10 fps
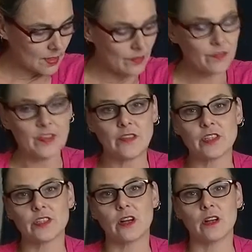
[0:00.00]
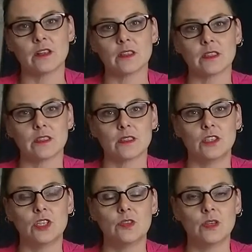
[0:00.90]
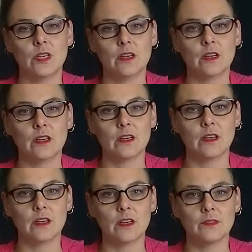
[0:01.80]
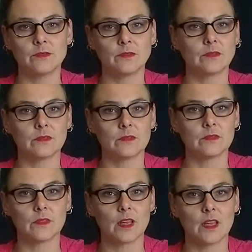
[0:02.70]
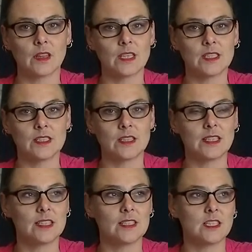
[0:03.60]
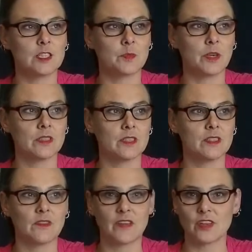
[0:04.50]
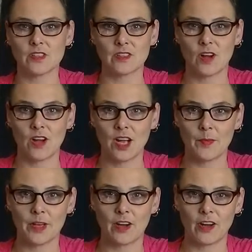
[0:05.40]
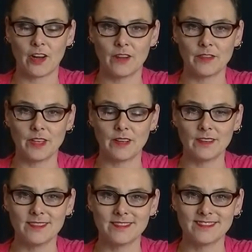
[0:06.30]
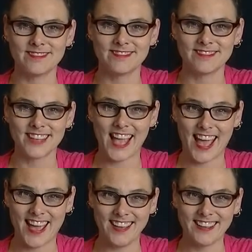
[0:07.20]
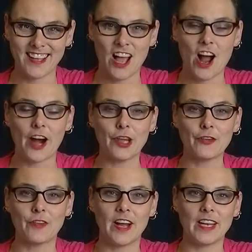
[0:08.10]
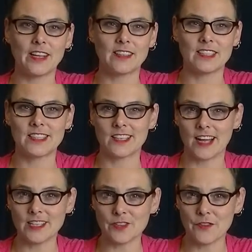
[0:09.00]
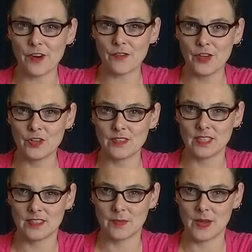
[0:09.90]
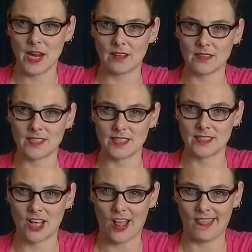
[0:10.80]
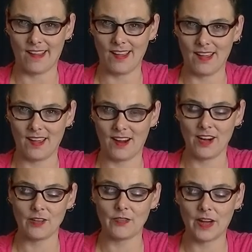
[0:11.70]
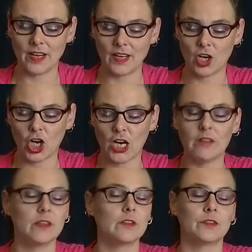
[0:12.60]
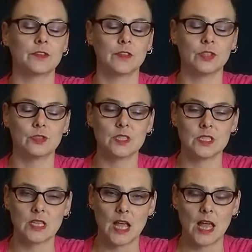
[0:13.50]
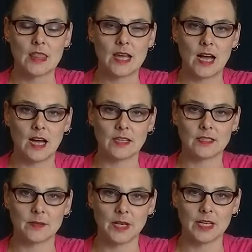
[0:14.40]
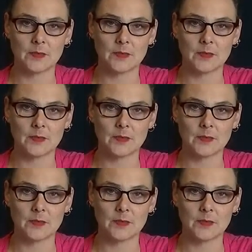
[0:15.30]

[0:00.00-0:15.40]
Favorite songs. Do you hear this deceased person's favorite song coming on often? Okay? Are you finding a disgust for foods that somebody else does not like? Are you finding a craving for foods that somebody has